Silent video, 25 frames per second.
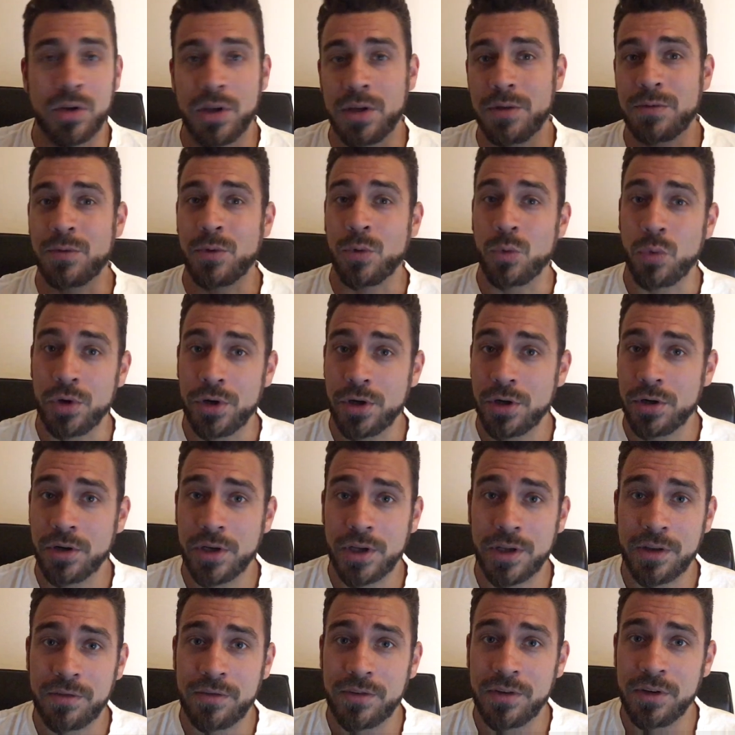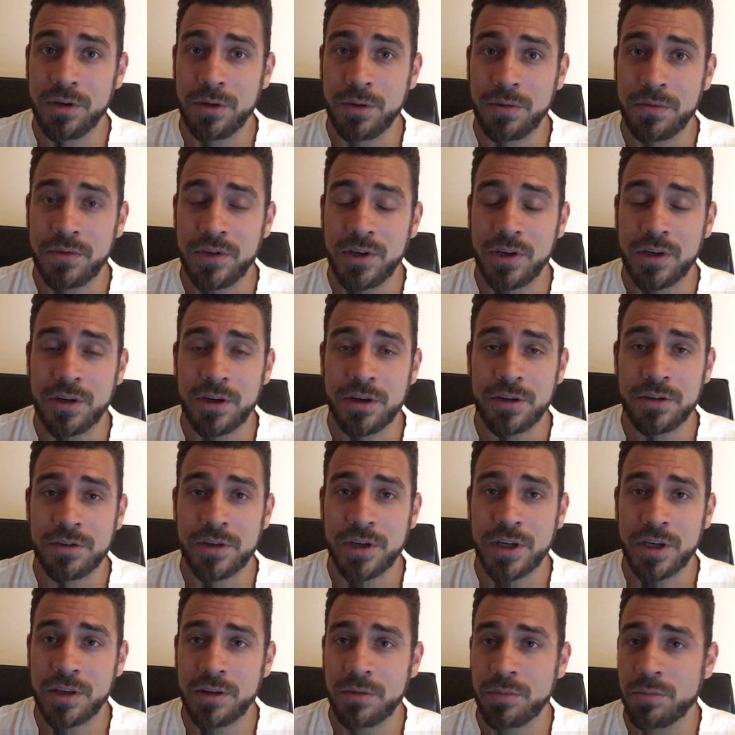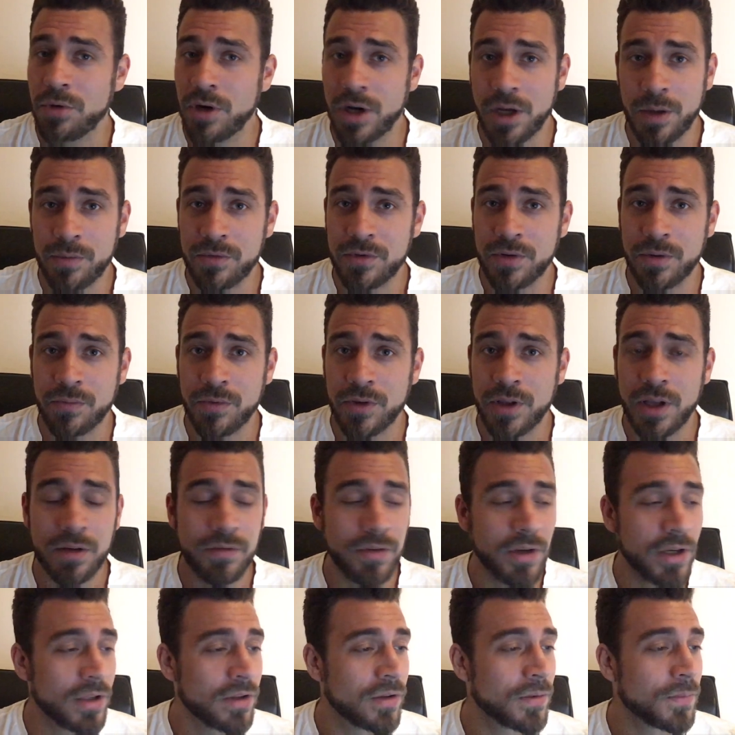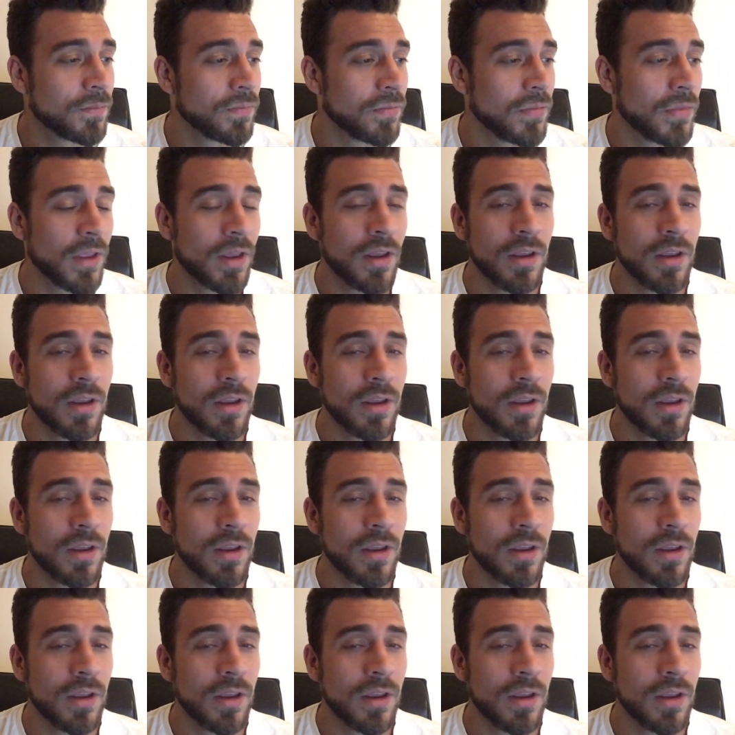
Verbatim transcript: only the winner gets the UFC contract, perhaps something like that.